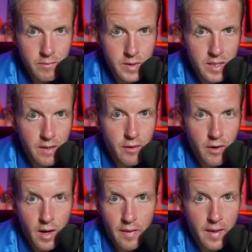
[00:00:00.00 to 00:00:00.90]

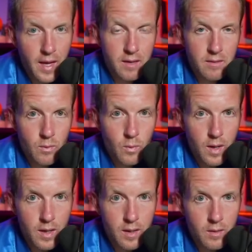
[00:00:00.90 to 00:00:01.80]
receiver on that
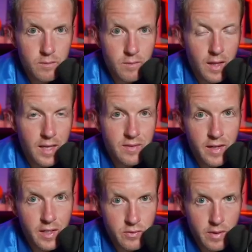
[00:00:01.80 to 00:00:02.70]
Las
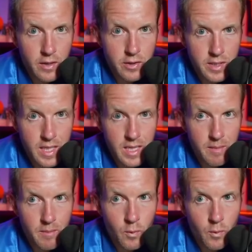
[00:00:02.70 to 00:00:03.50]
Vegas Raiders team.